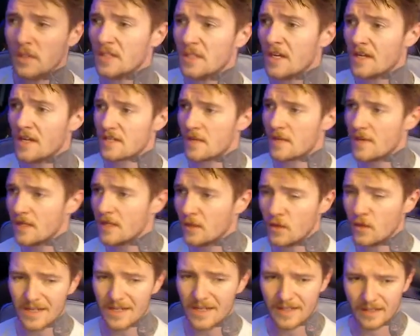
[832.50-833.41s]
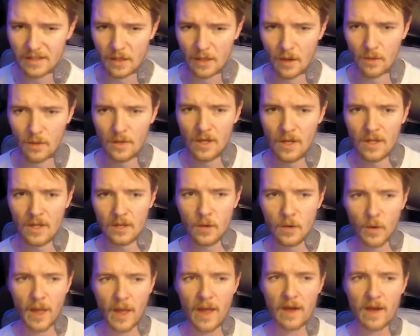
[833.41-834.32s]
Well, it does. I mean, look at it, though.
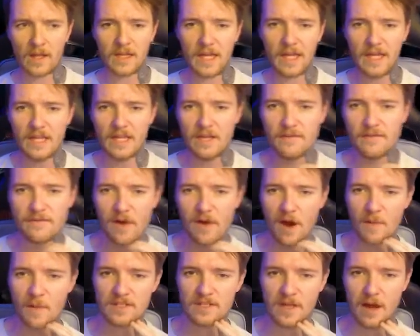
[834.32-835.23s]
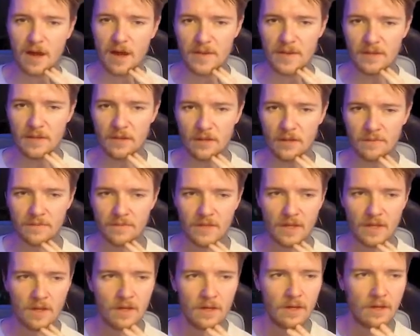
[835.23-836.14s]
Look how clean the environments are. I mean, look...
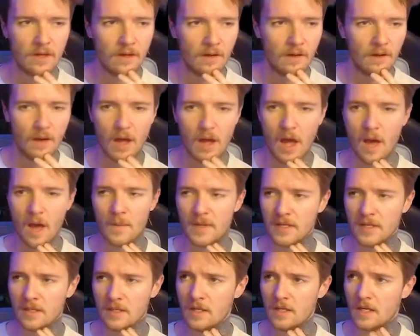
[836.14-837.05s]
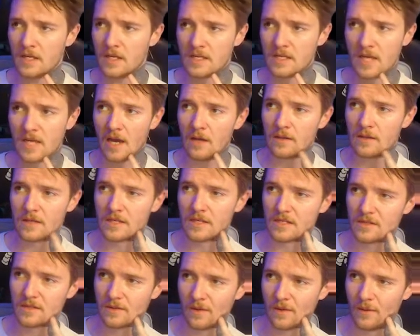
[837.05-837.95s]
I mean, you can tell this
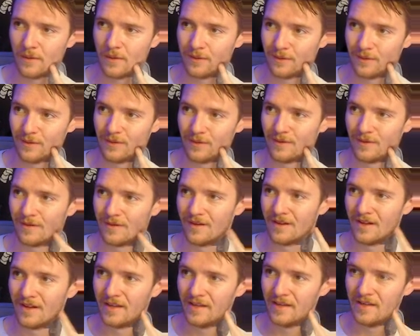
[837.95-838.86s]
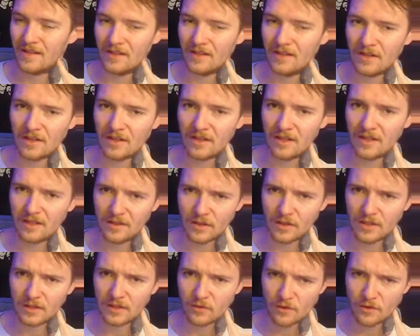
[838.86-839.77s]
is... You can
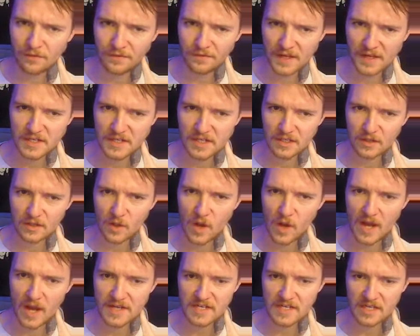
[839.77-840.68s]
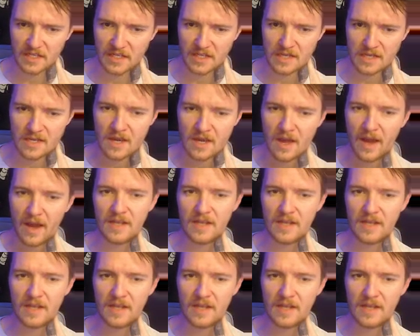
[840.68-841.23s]
look at the reflection lighting in this.